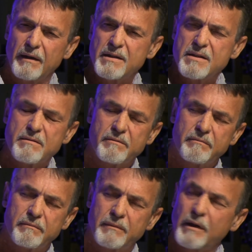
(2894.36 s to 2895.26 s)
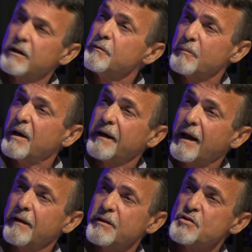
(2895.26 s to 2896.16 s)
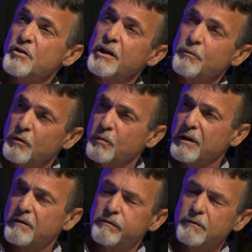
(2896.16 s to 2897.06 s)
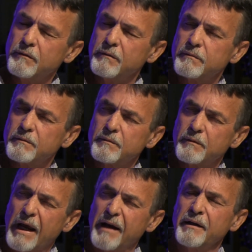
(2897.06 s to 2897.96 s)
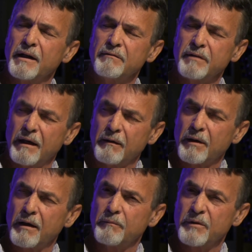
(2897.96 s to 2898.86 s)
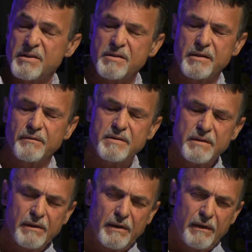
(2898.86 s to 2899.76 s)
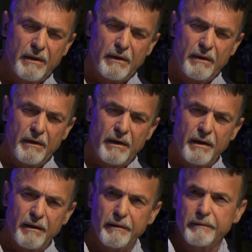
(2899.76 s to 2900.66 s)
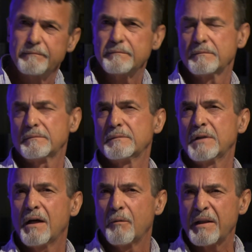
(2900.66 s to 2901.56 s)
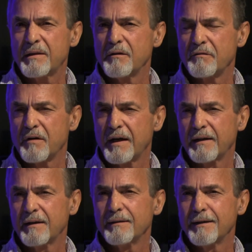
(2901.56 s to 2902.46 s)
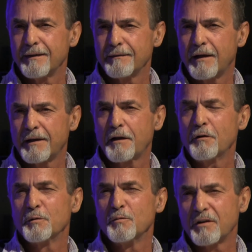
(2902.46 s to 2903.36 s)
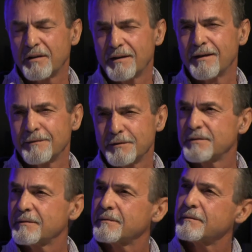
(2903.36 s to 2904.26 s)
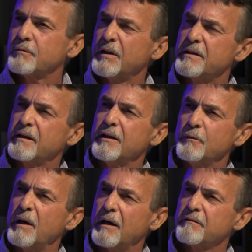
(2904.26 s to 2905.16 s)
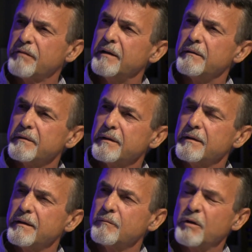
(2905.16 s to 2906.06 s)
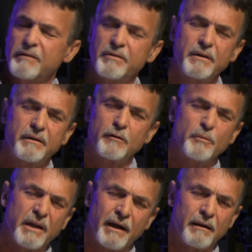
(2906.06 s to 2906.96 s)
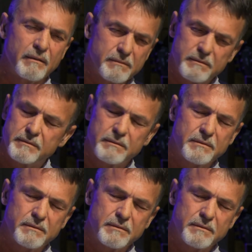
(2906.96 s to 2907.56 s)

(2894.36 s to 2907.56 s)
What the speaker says: and I just told him about how the journey would work for handing over our business interests. And I went there on Friday, and I told him, look, I just going to tell you about faith. Whatever you tell me now,